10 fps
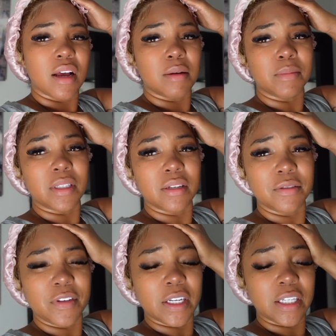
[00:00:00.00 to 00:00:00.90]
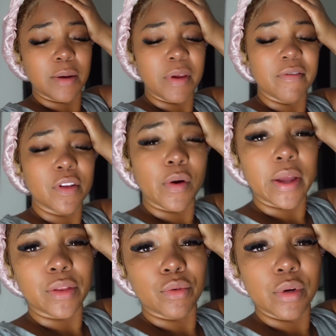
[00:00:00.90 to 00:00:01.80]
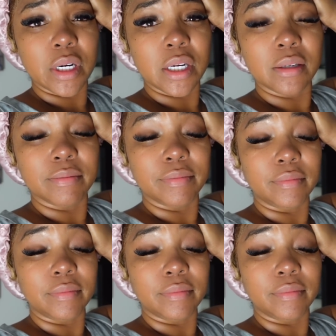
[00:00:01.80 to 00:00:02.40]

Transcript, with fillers: I'm still even though I threw up.